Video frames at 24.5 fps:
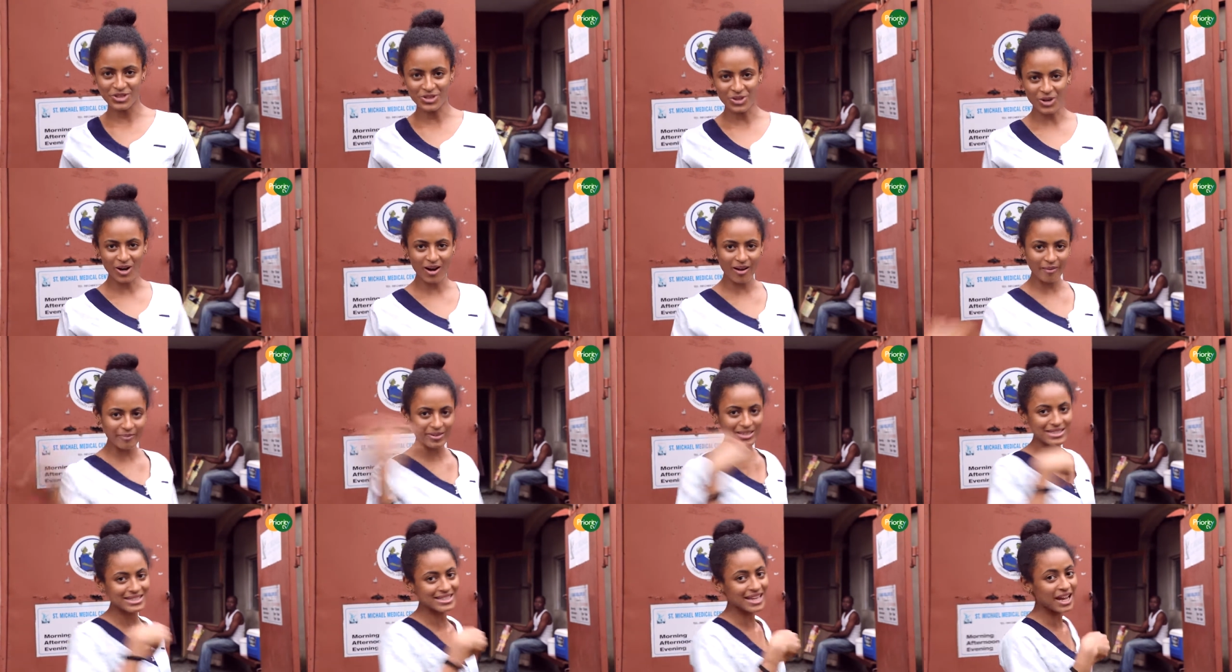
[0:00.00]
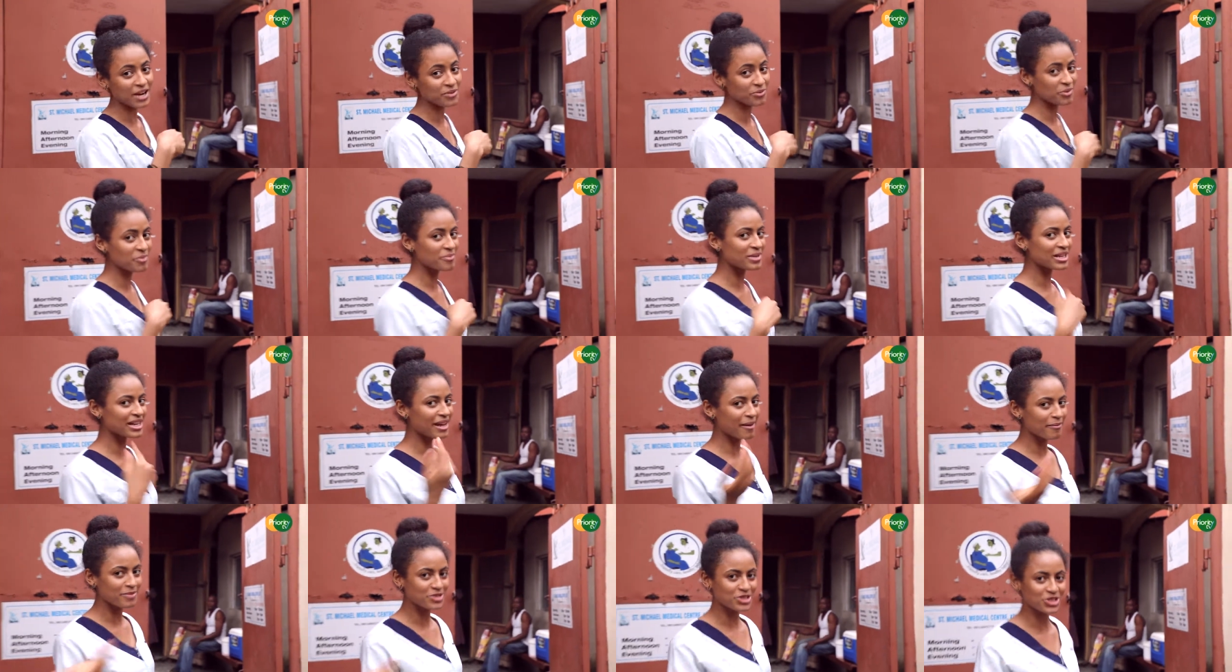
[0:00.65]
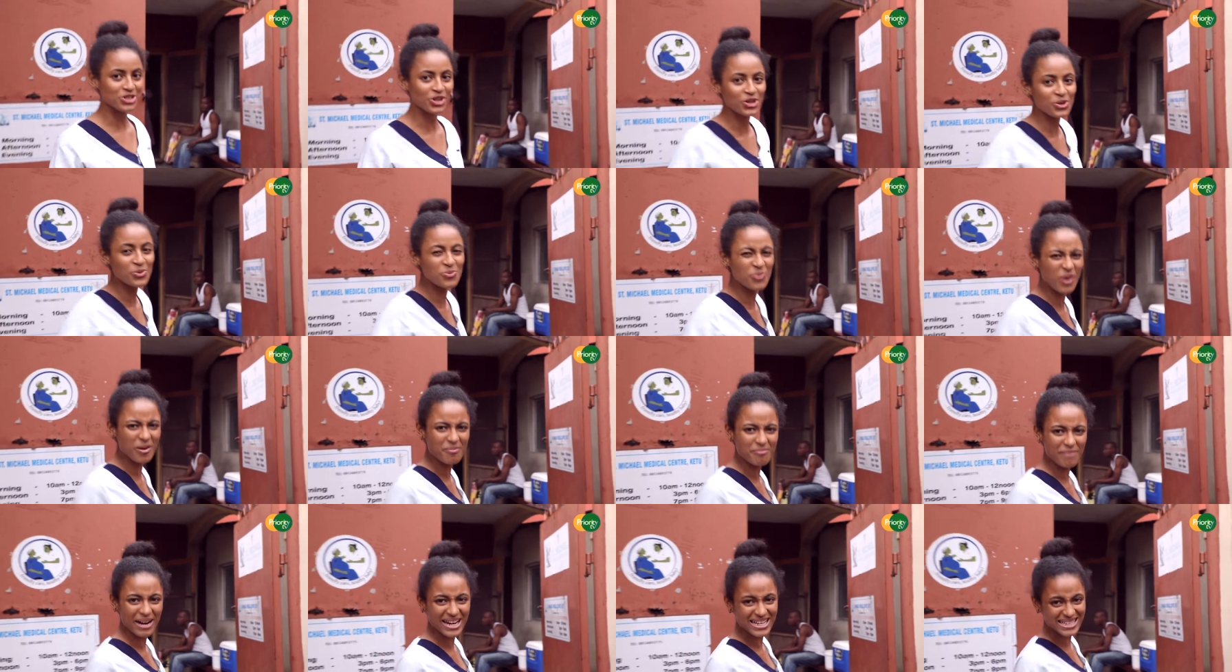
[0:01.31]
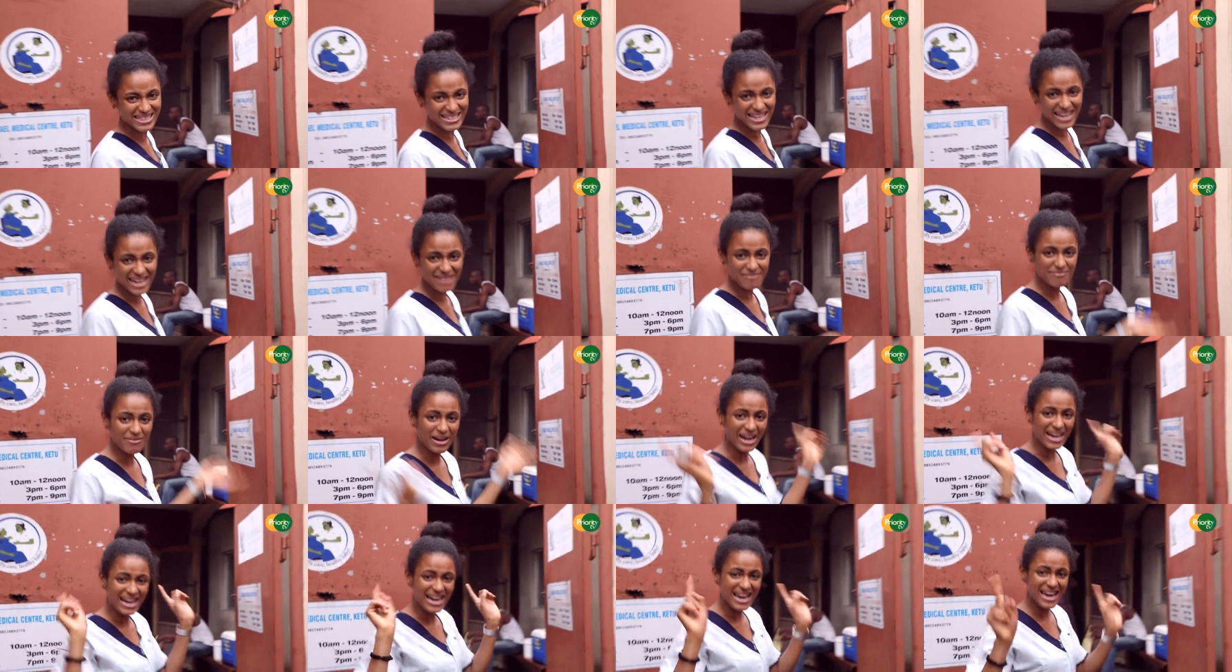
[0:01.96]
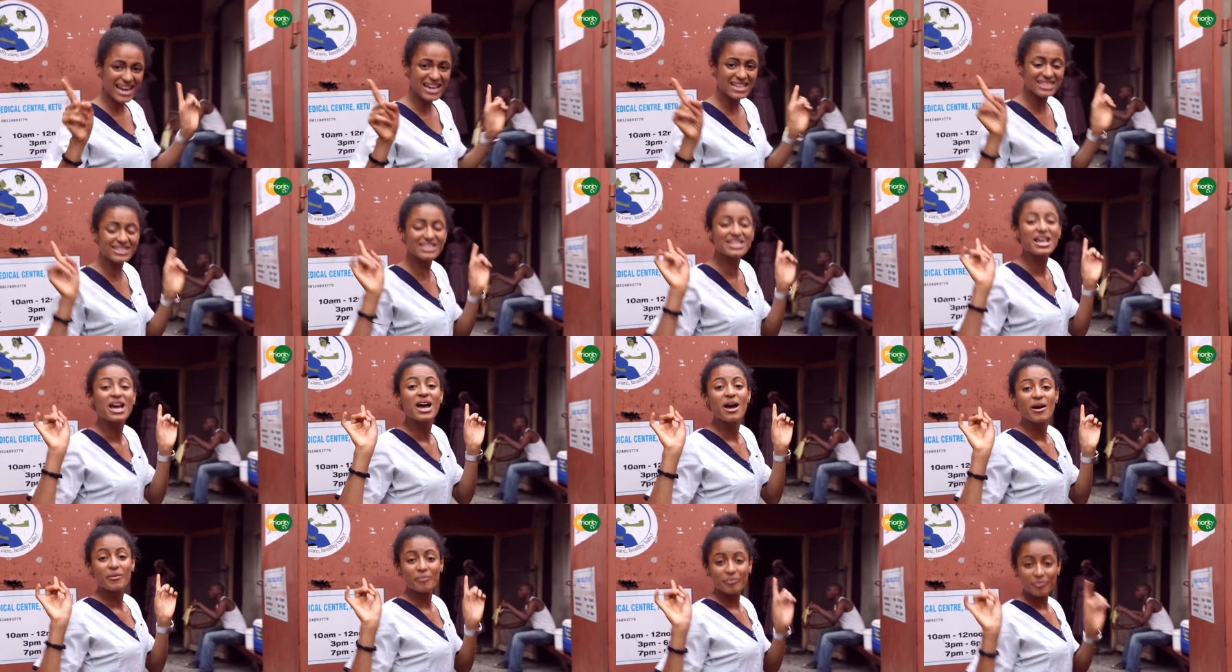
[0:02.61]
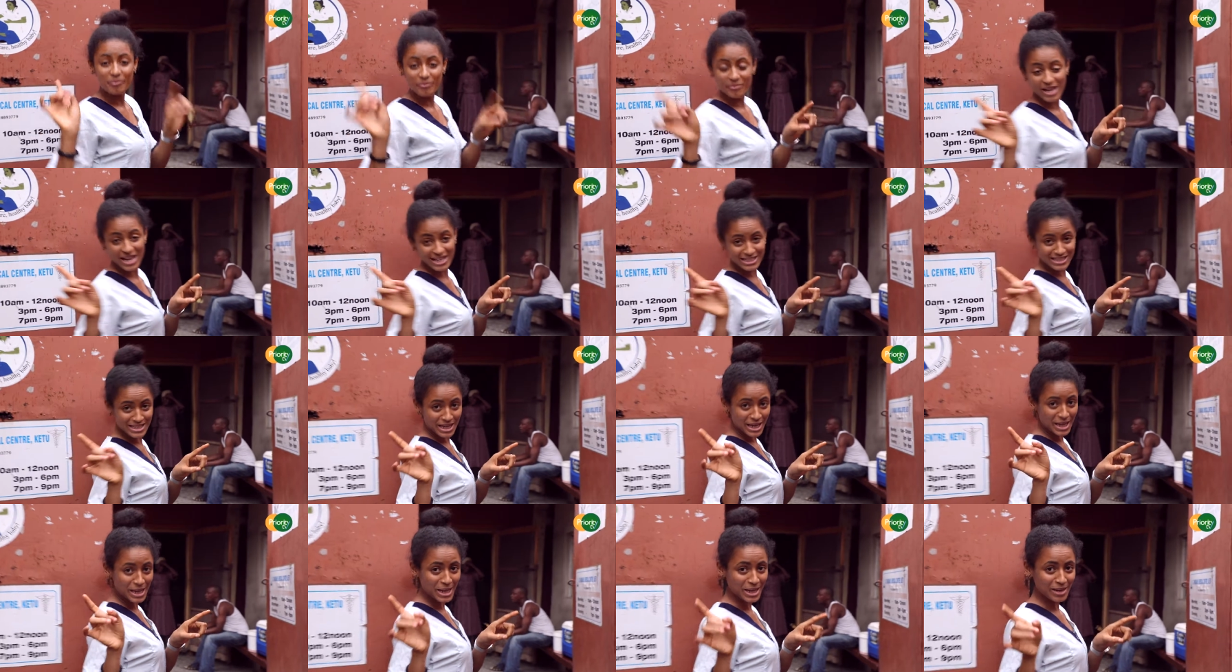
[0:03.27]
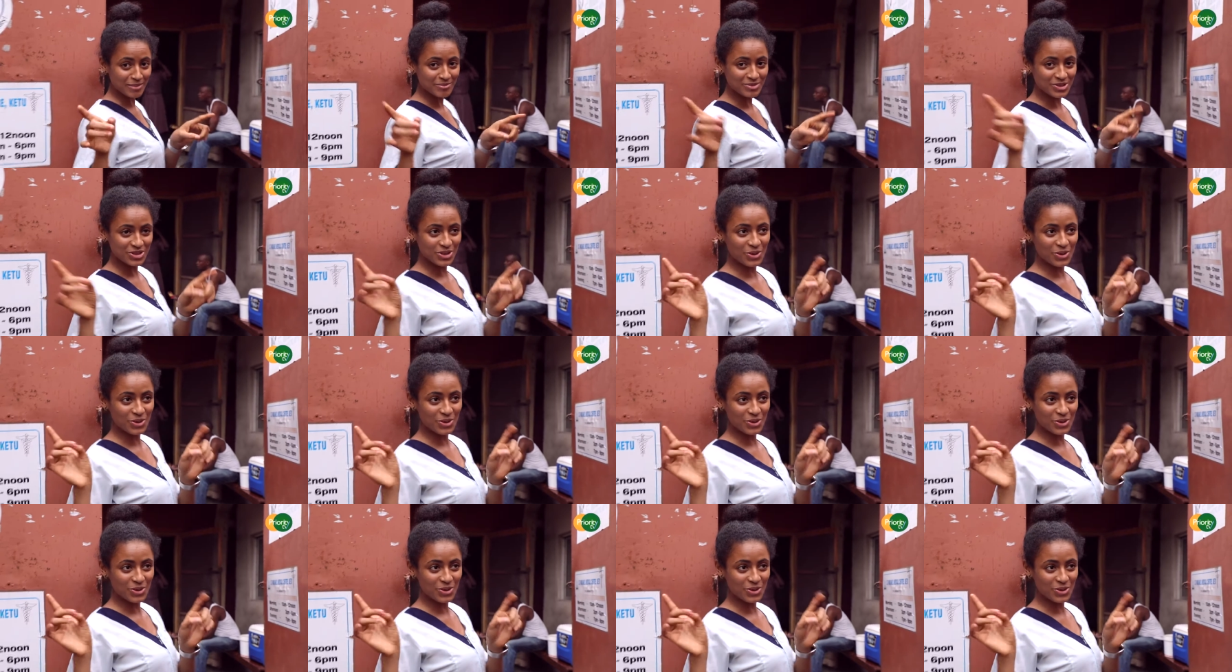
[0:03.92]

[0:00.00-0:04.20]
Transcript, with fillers: So come inside with me, let me show you what my day, my 8, 8 a.m.